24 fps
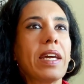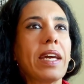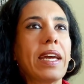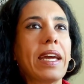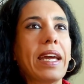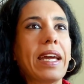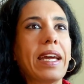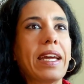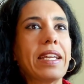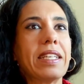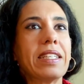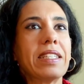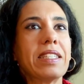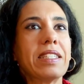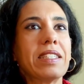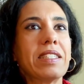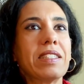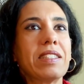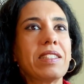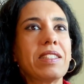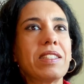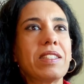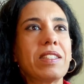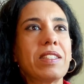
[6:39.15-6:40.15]

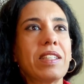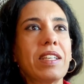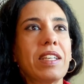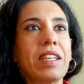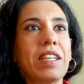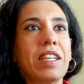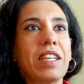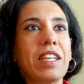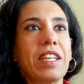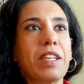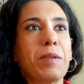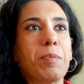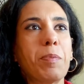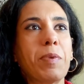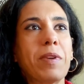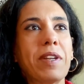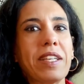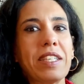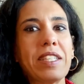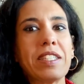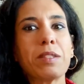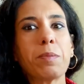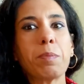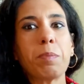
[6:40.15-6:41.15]
And it
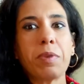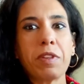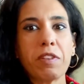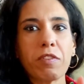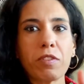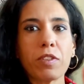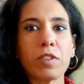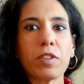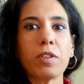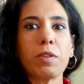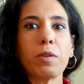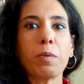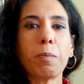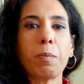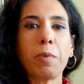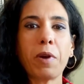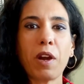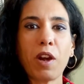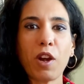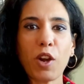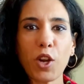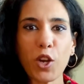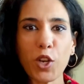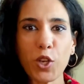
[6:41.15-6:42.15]
plays a pivotal
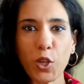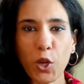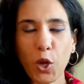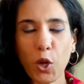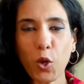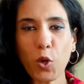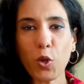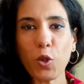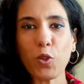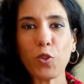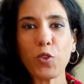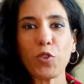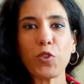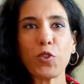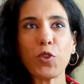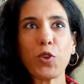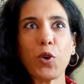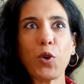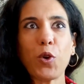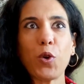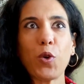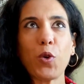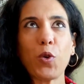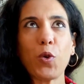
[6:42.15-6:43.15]
part
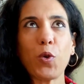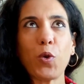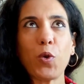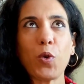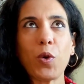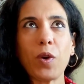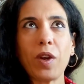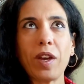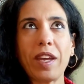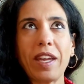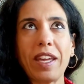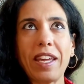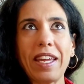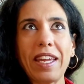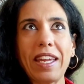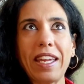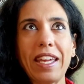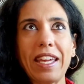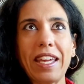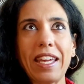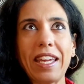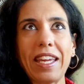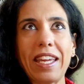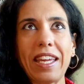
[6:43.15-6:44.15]
also
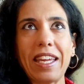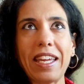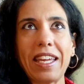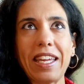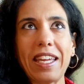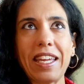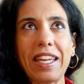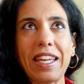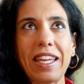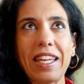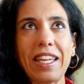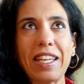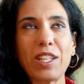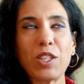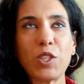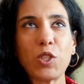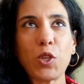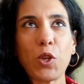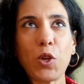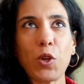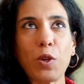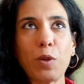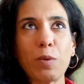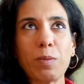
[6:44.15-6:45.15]
in
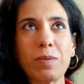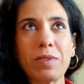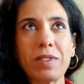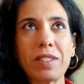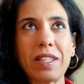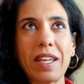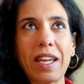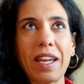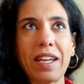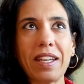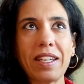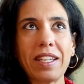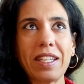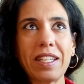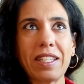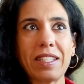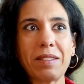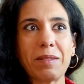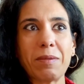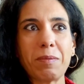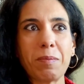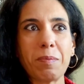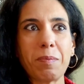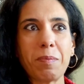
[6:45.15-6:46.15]
terms that it